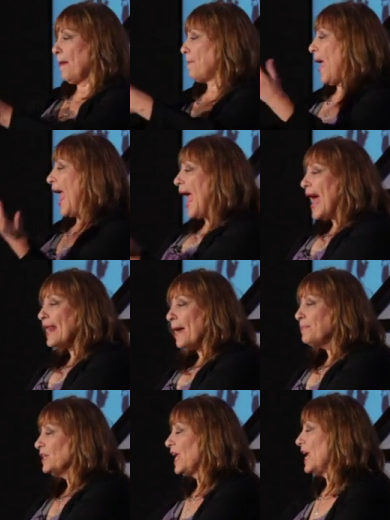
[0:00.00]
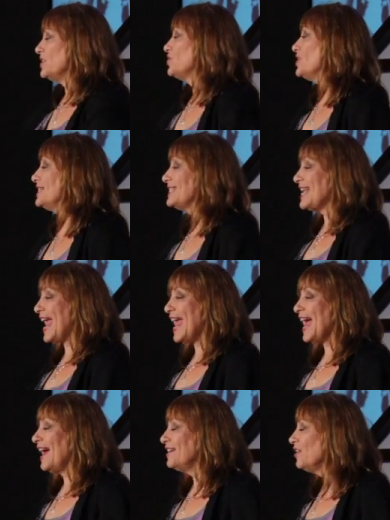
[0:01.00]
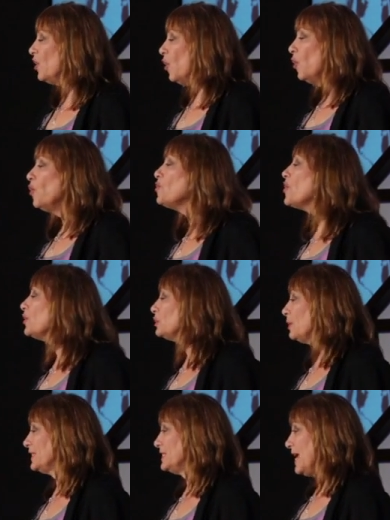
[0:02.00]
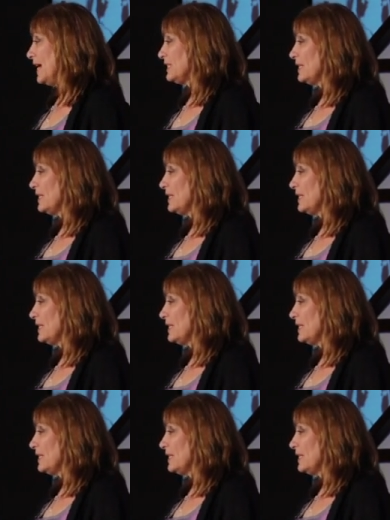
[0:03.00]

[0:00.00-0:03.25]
pad applications, and who knows what's next.